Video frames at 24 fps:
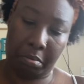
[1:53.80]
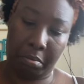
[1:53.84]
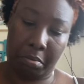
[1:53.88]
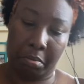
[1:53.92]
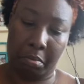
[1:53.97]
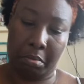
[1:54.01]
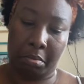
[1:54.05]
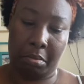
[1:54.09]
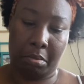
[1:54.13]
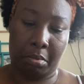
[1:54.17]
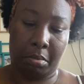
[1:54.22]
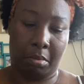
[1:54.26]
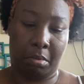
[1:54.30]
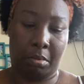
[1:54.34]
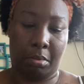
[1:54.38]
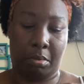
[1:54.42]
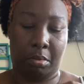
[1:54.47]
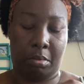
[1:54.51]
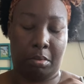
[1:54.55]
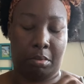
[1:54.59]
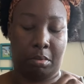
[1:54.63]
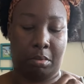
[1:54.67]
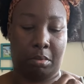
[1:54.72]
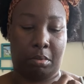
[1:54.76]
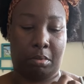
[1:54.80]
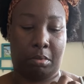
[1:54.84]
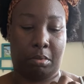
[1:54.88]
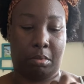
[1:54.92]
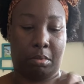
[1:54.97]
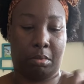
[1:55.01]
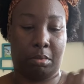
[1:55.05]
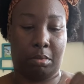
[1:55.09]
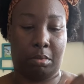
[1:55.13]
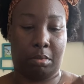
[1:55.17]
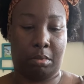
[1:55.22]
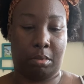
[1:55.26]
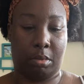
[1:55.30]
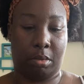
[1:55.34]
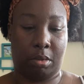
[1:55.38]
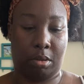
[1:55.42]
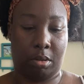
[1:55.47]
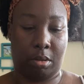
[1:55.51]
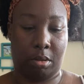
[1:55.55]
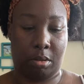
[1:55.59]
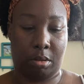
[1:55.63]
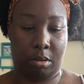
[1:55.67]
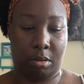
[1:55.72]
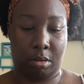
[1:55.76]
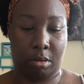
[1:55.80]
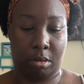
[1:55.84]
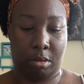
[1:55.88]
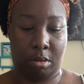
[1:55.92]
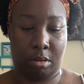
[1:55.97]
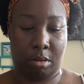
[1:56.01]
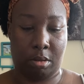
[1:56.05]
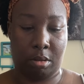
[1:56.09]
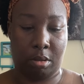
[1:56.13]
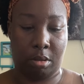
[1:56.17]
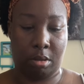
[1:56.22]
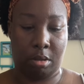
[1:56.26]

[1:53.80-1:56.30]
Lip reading: (silence)